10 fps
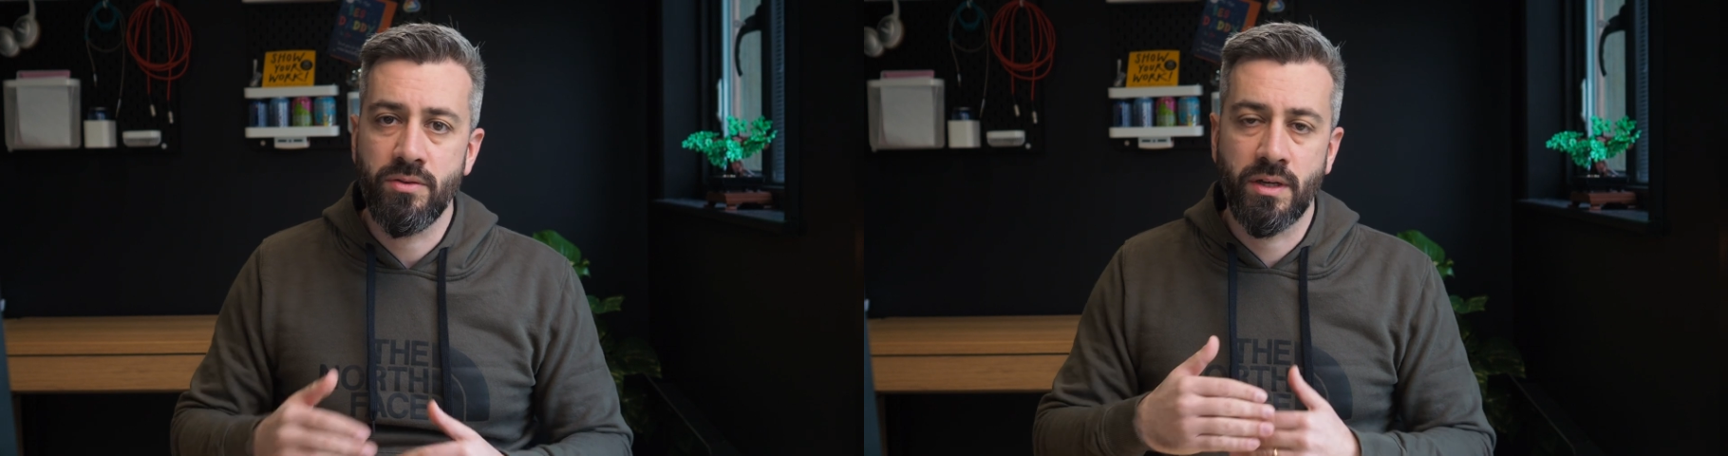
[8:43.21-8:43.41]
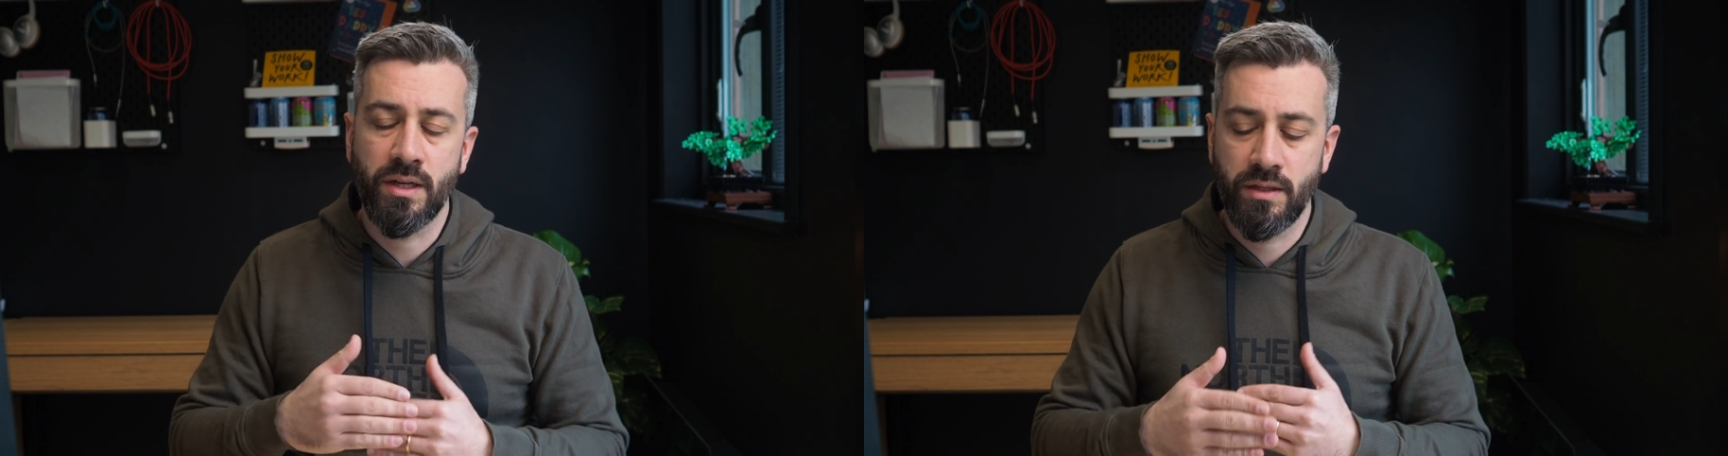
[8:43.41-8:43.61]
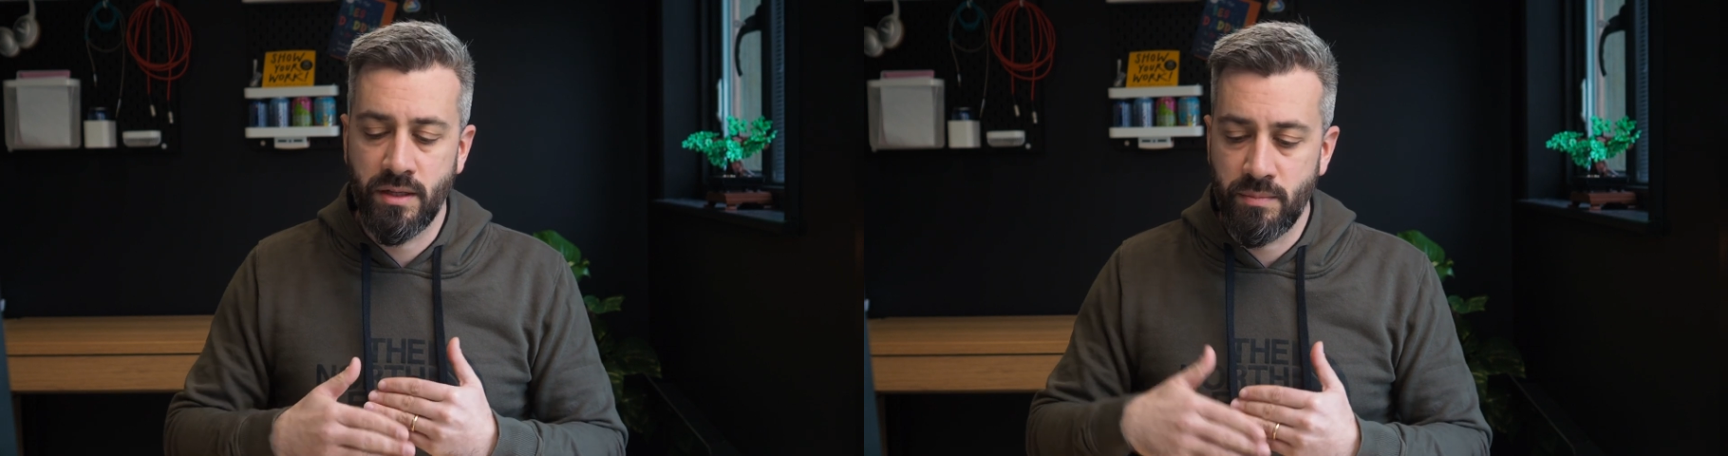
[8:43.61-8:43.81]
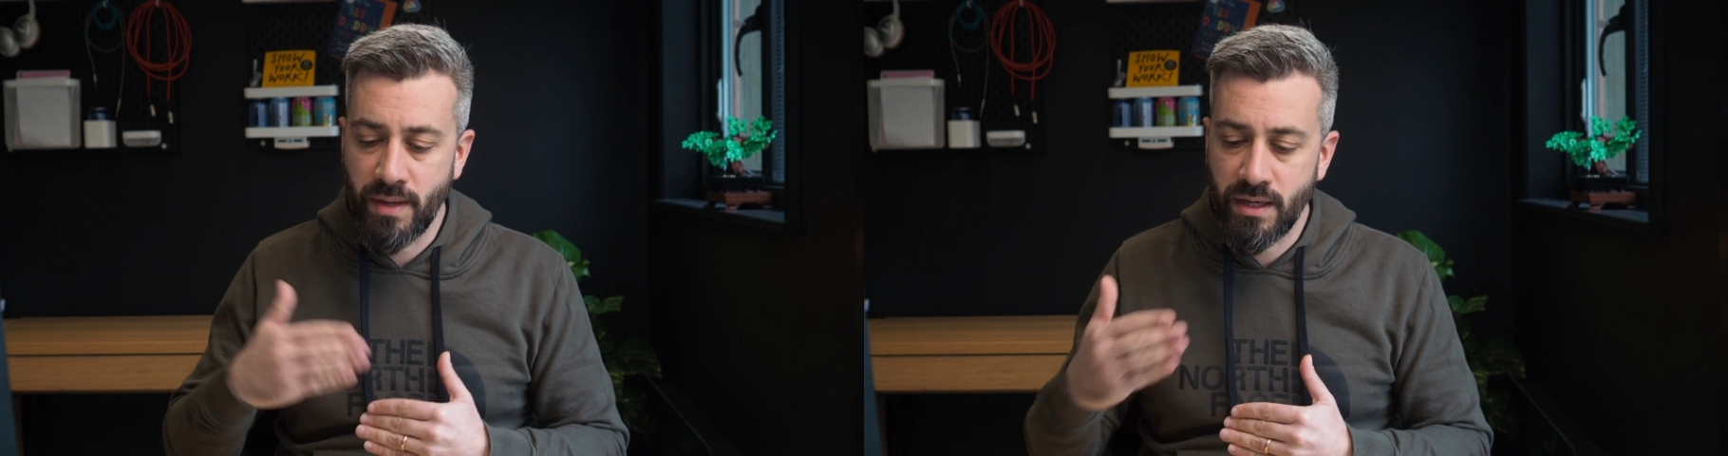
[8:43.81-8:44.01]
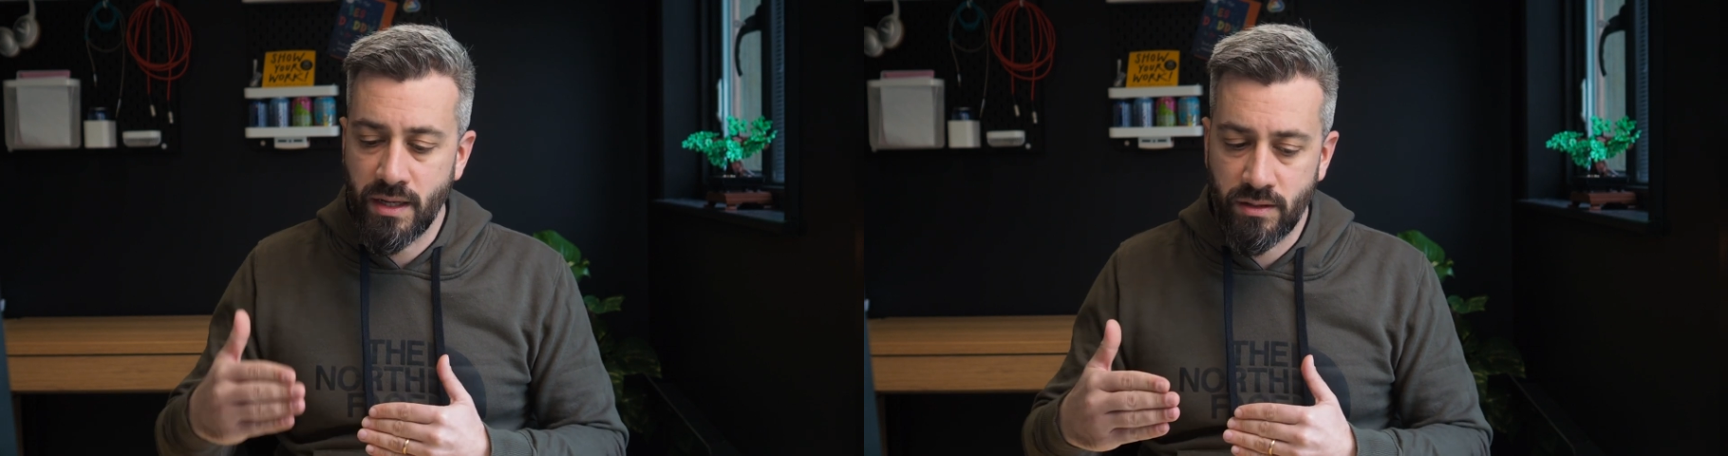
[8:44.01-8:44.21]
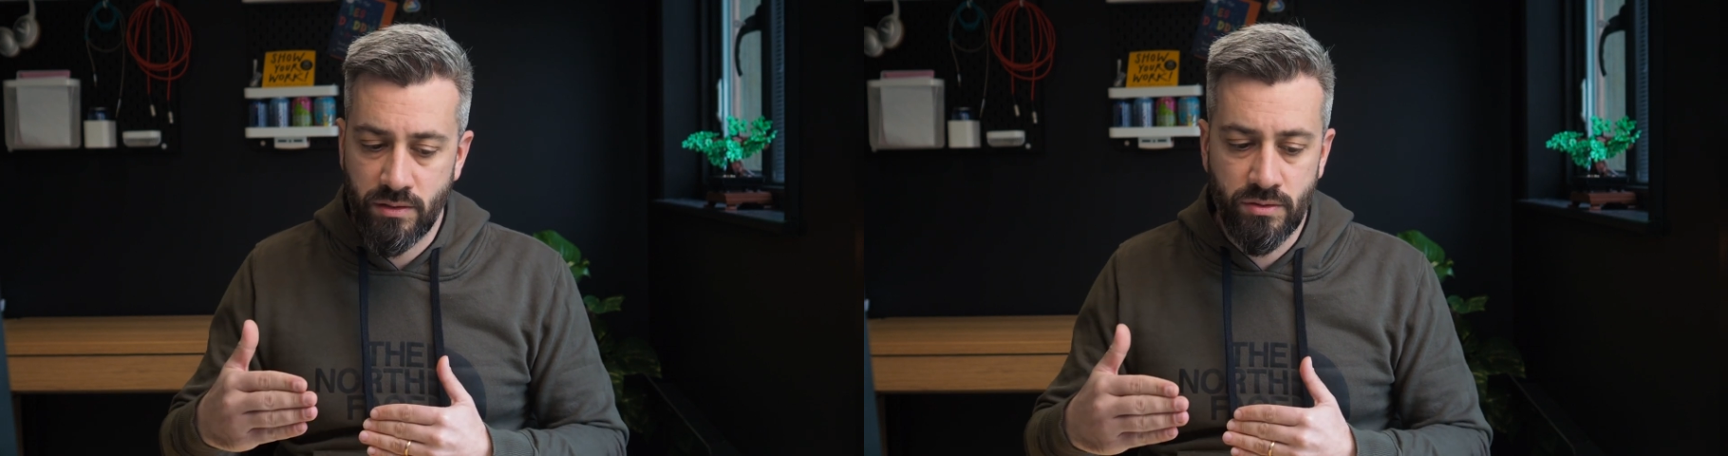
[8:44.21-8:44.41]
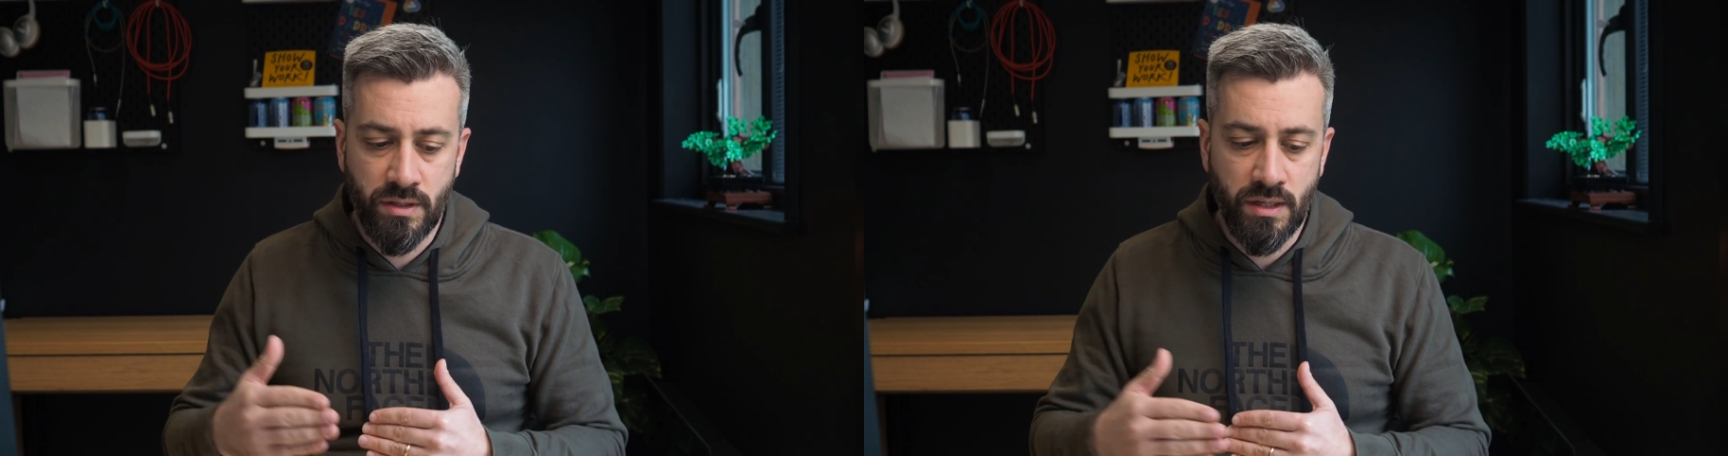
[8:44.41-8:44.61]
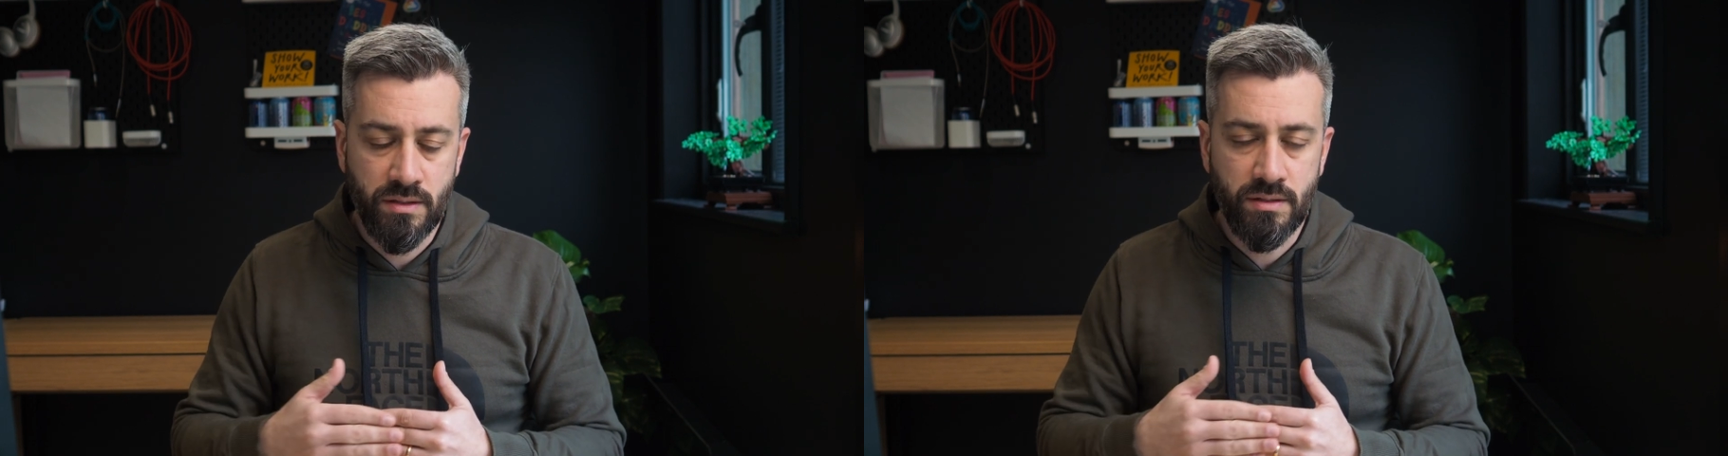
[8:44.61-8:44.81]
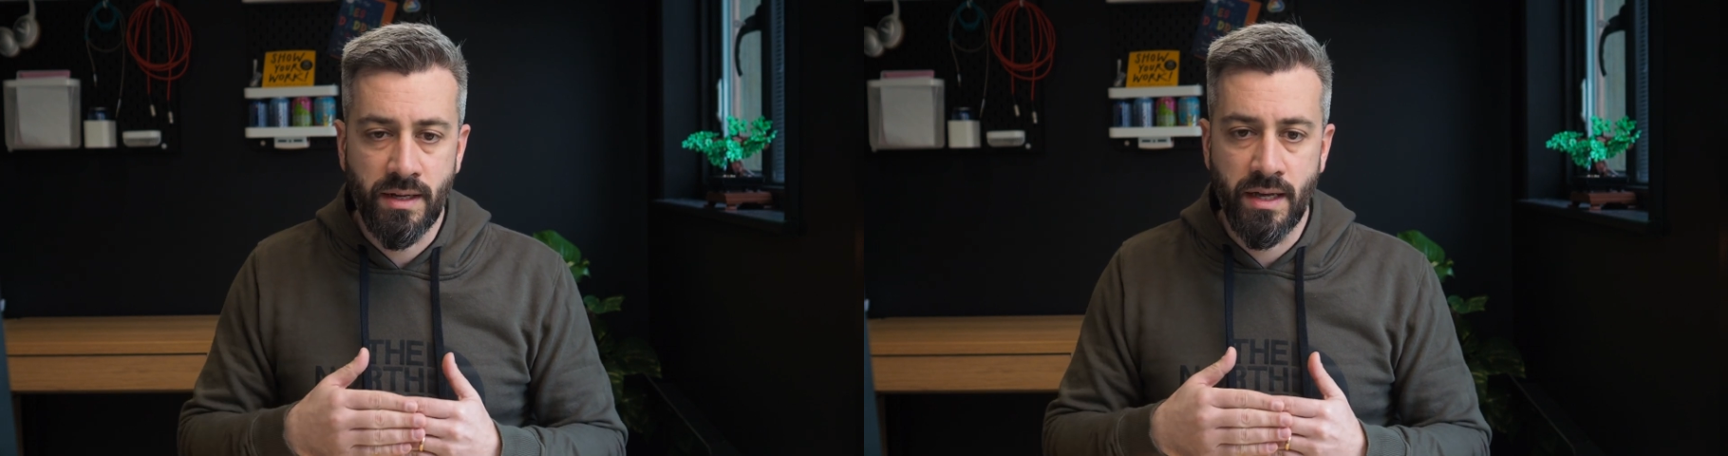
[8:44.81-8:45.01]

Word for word: You can create many other use cases,